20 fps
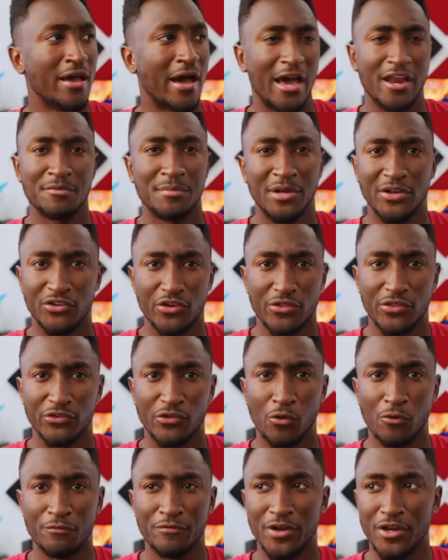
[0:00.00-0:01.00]
I didn't mean to turn this
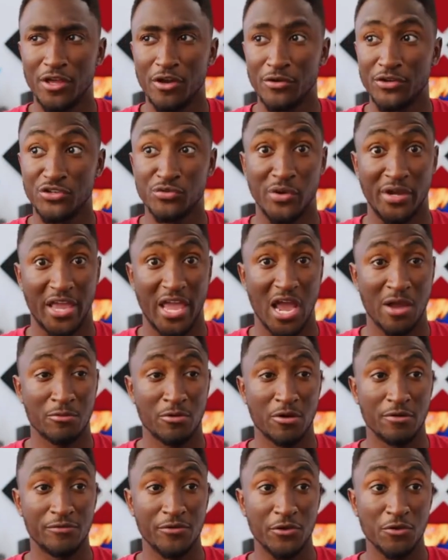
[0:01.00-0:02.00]
whole video into a
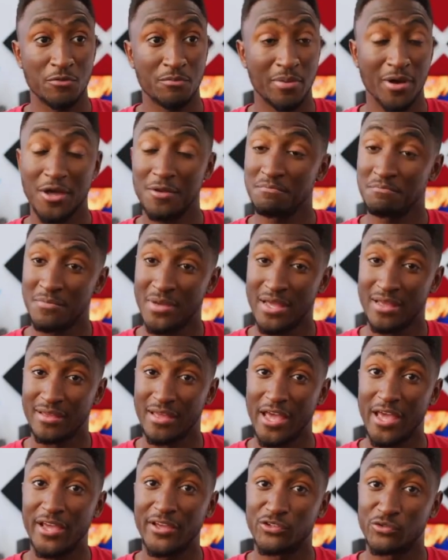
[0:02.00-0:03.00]
camera review, but hey,